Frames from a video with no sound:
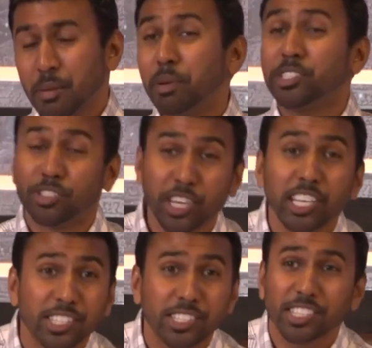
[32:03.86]
But
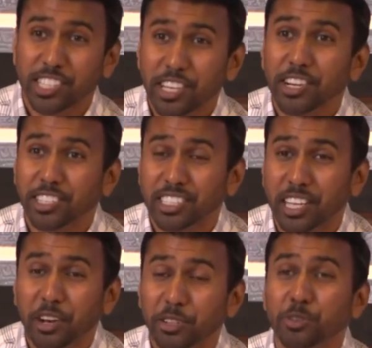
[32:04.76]
Jesus is here to
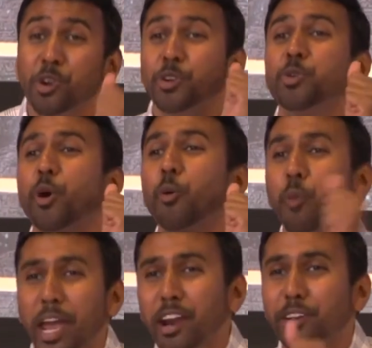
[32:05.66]
tell you, you are
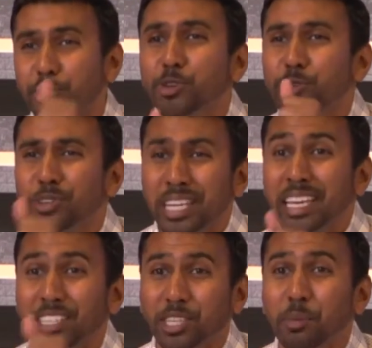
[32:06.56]
where you
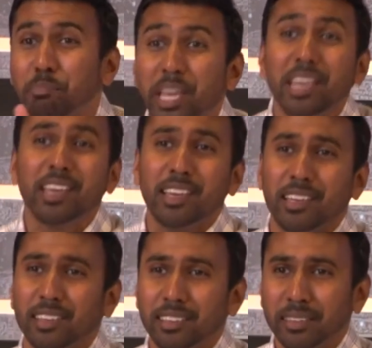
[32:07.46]
need to
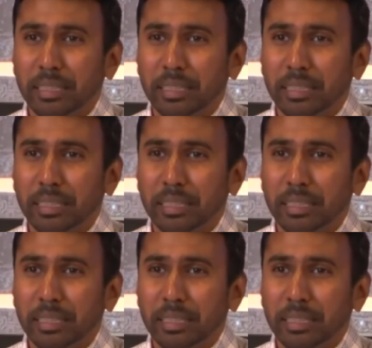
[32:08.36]
be.